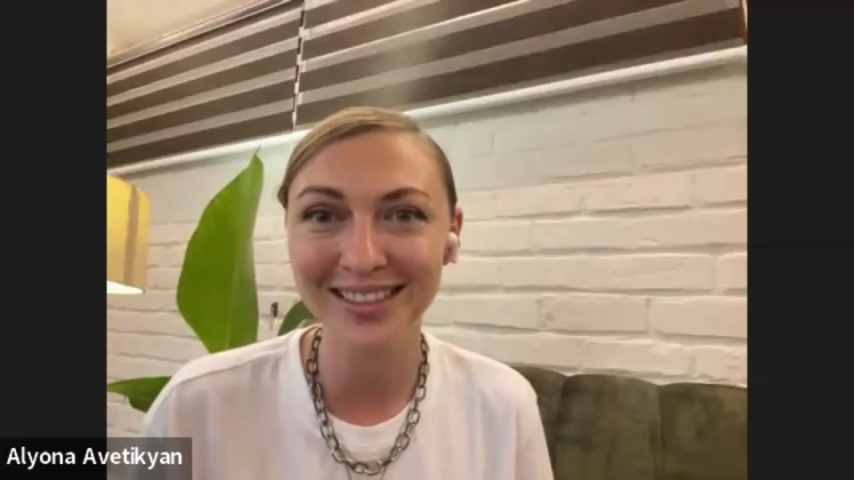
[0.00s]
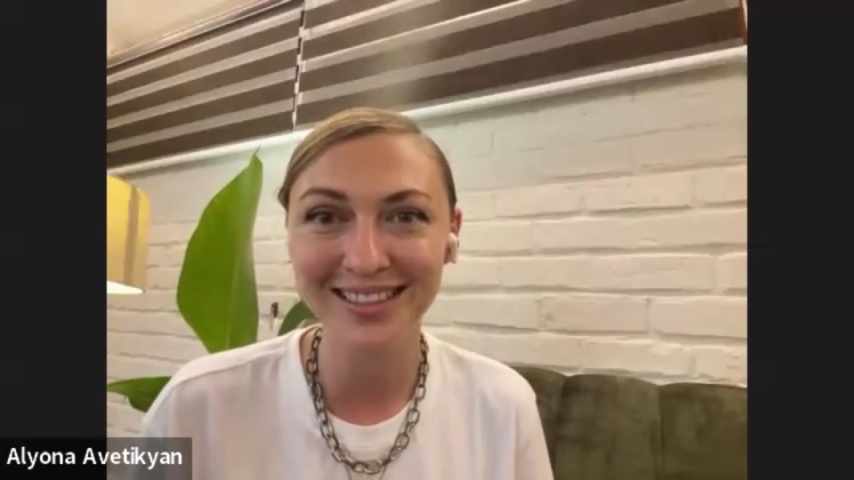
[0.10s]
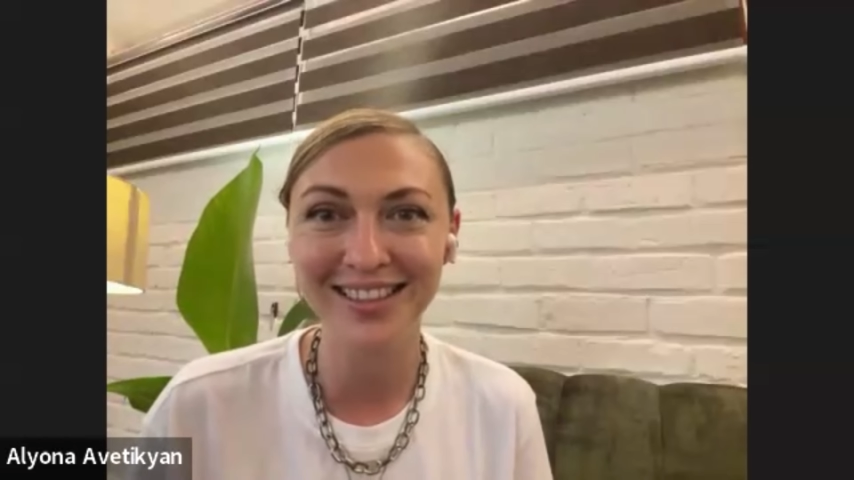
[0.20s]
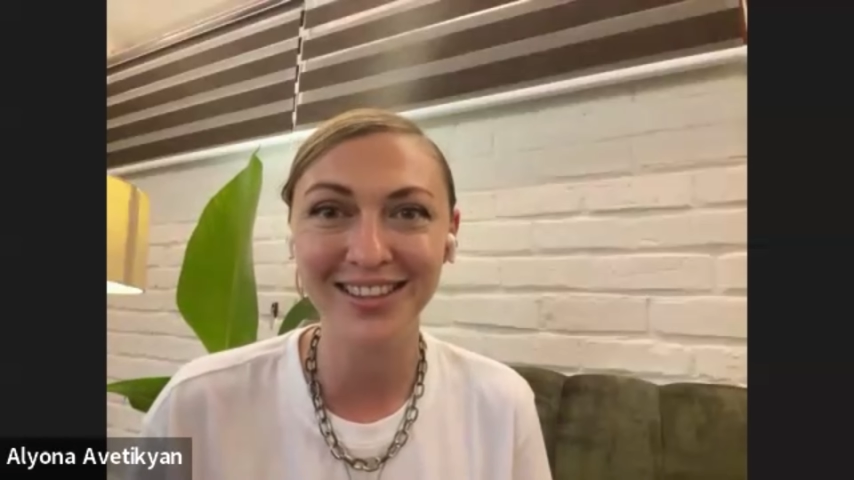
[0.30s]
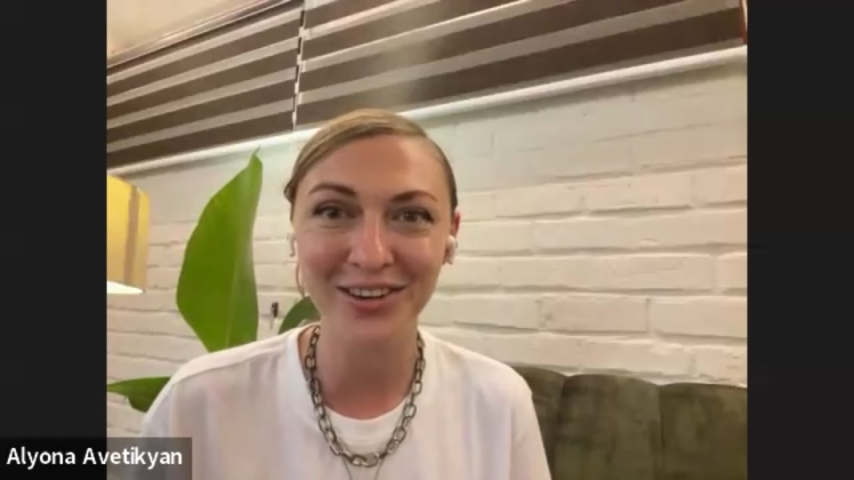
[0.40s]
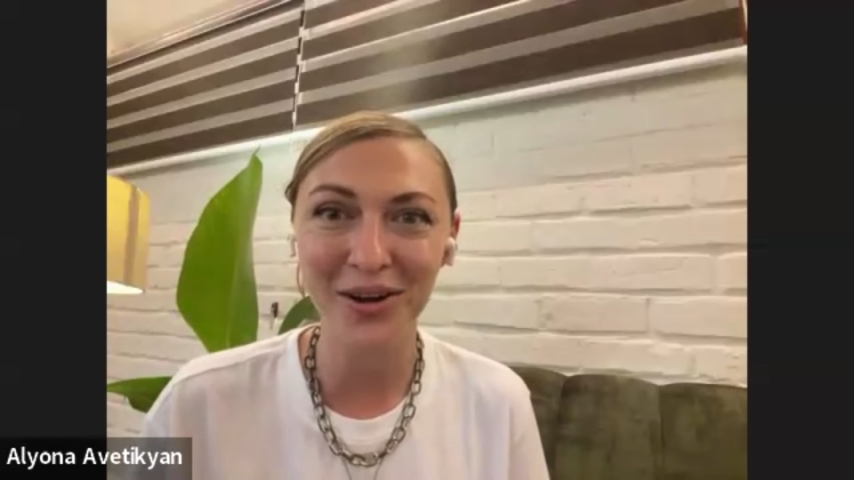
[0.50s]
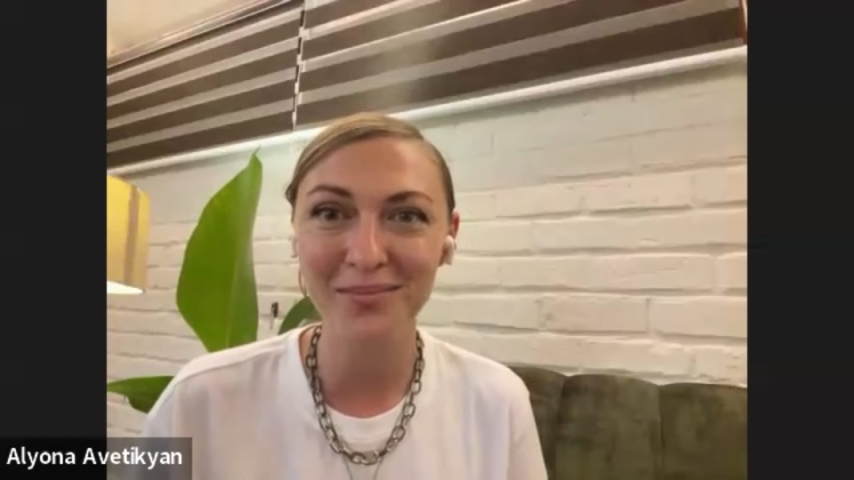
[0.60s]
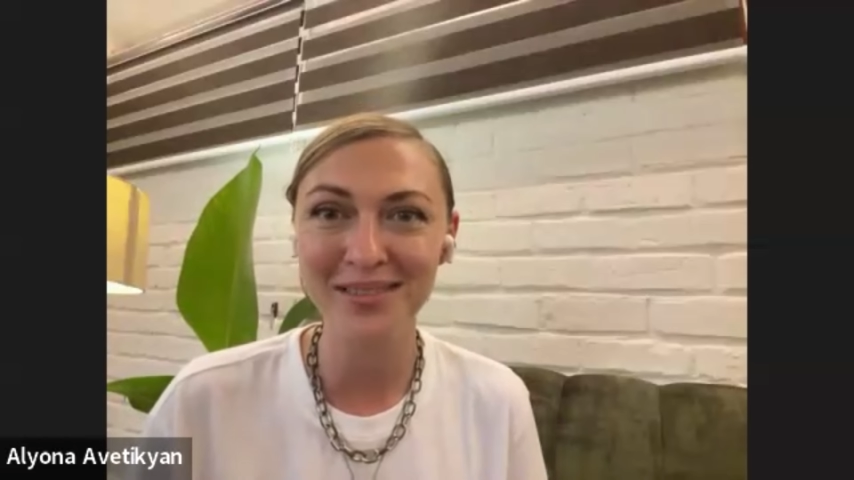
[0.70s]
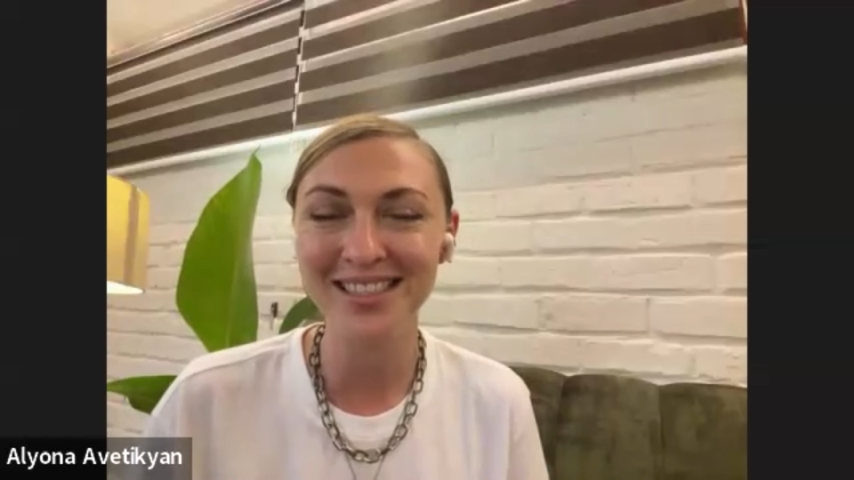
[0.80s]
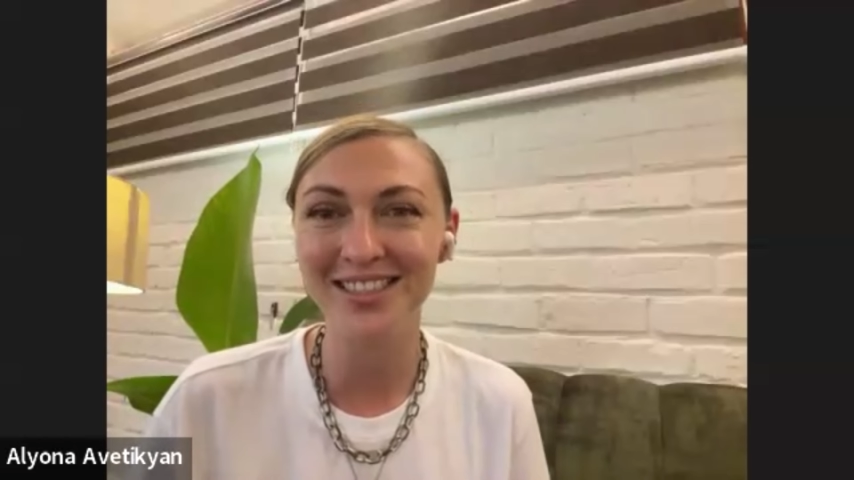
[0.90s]
in the
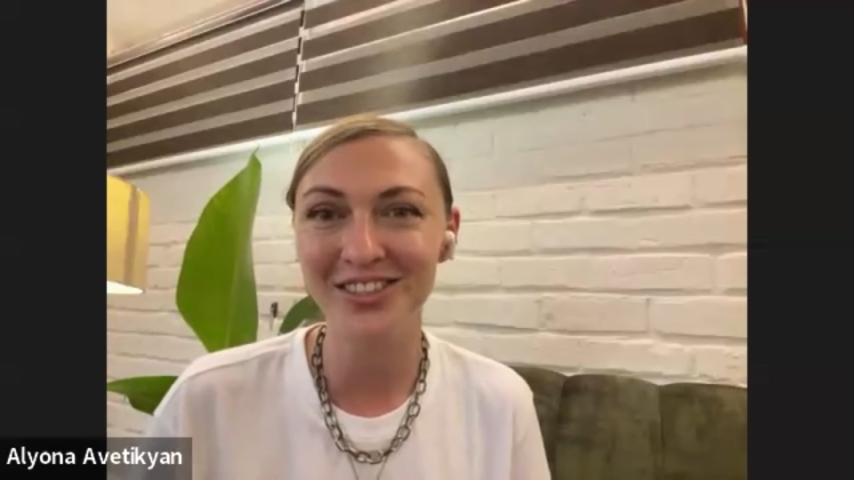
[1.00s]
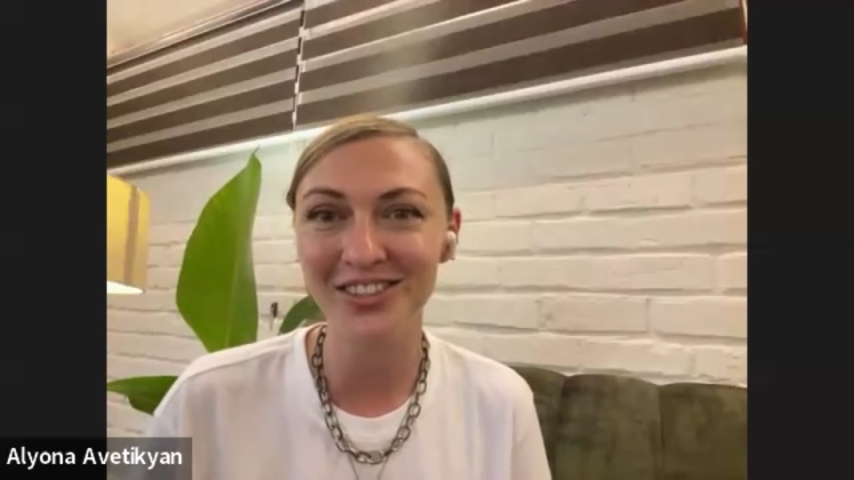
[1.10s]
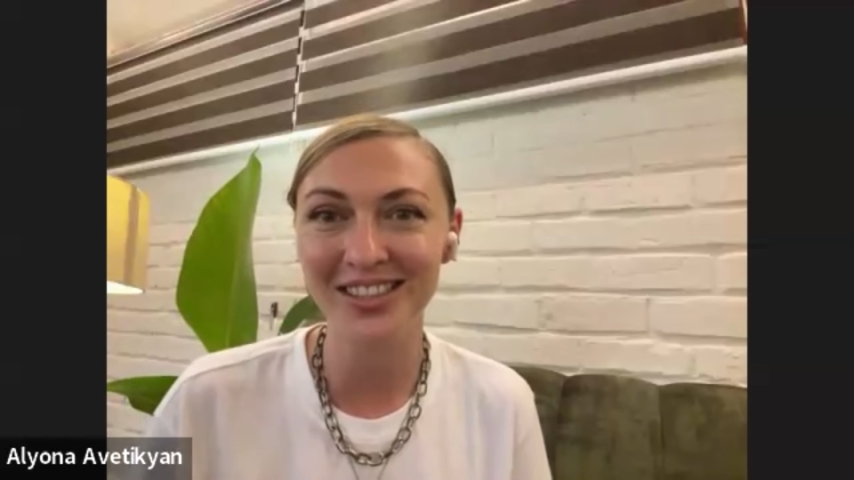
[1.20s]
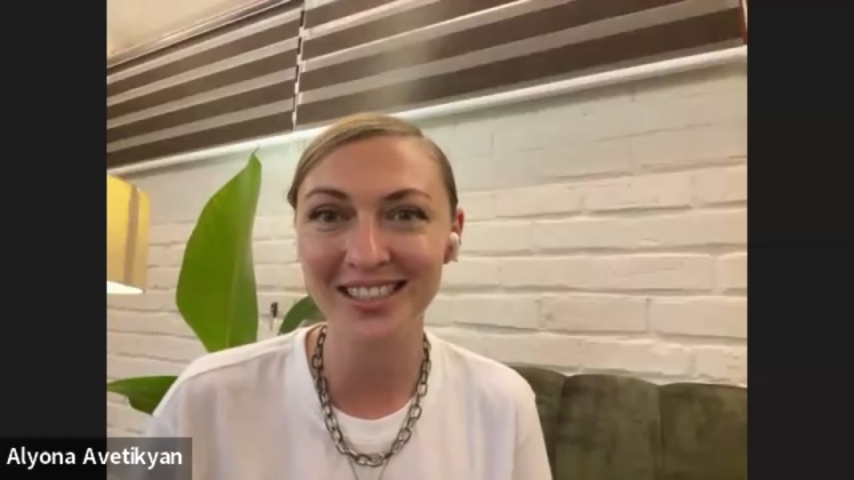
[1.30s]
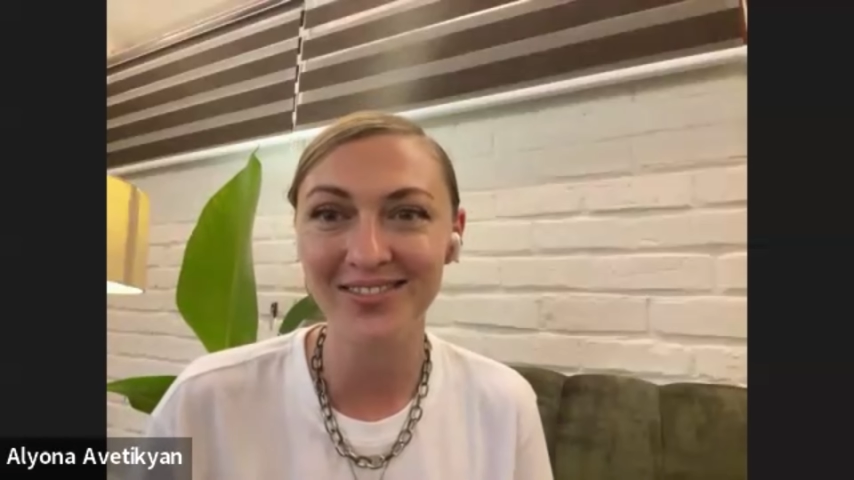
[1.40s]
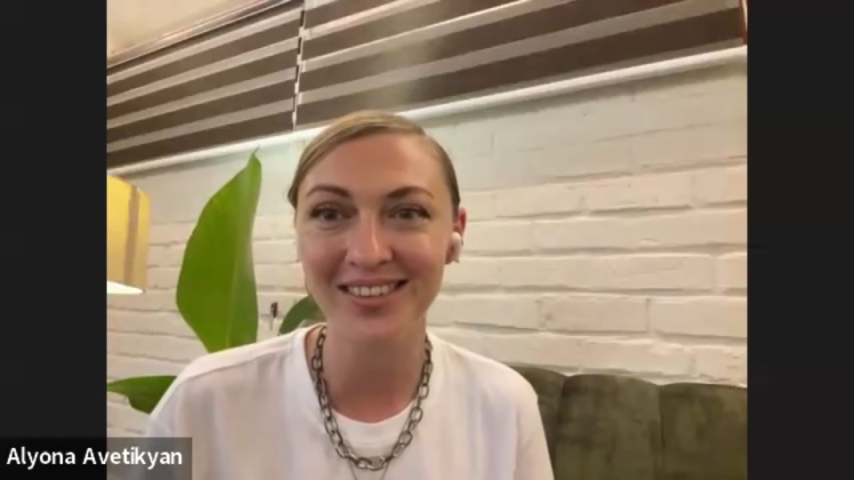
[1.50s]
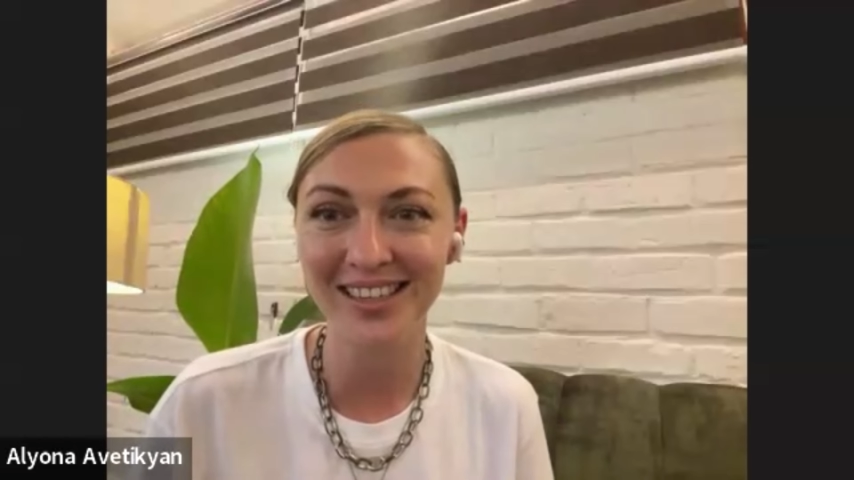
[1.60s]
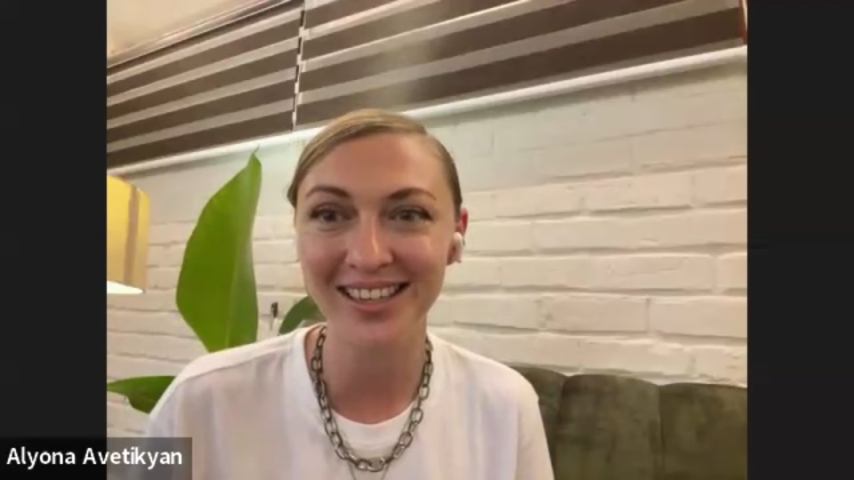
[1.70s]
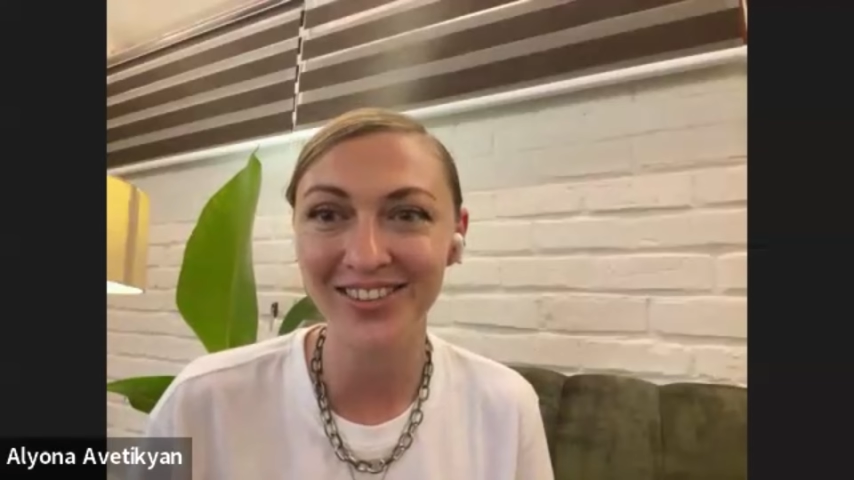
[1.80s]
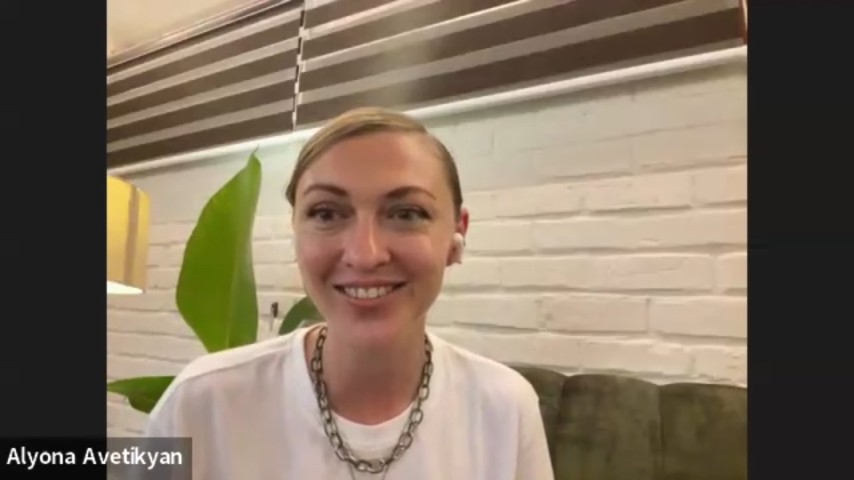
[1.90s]
comments under this
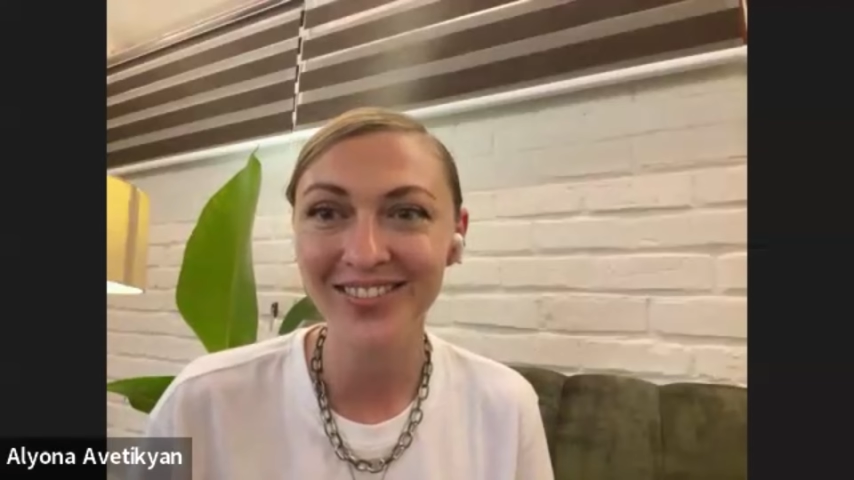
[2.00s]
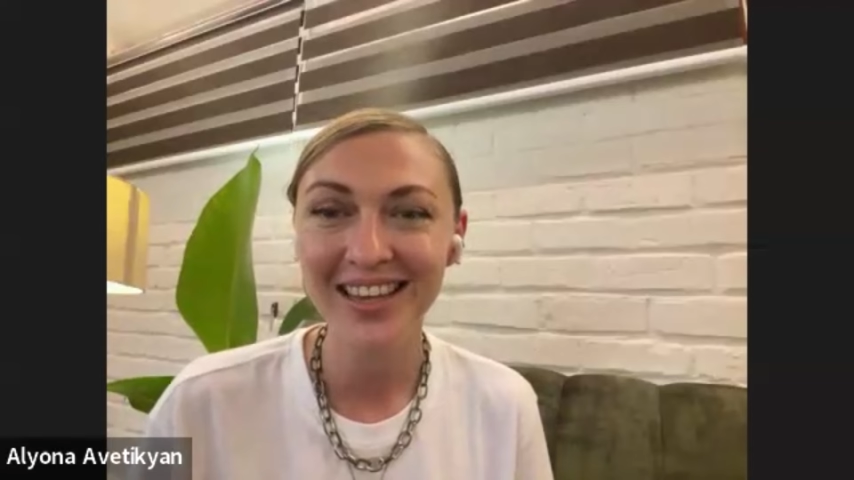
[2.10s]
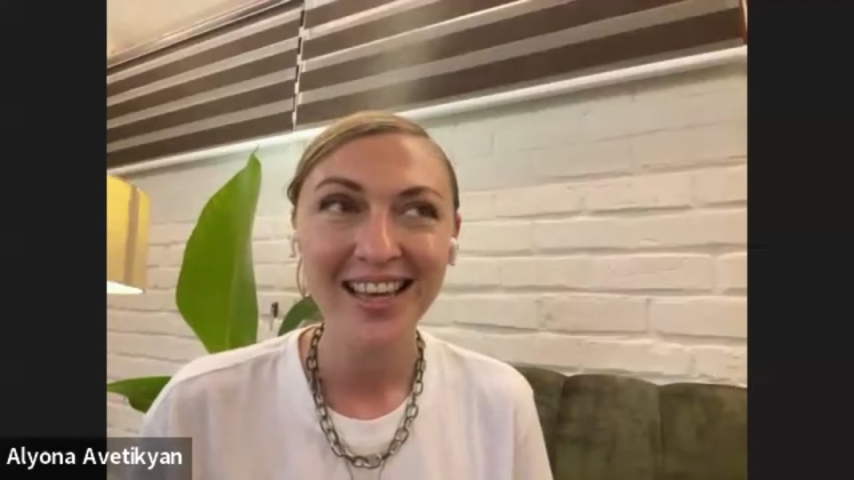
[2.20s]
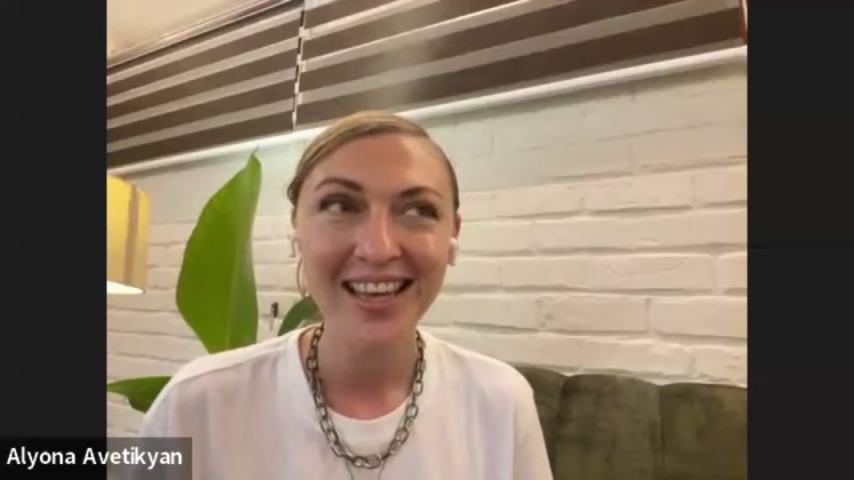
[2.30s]
video.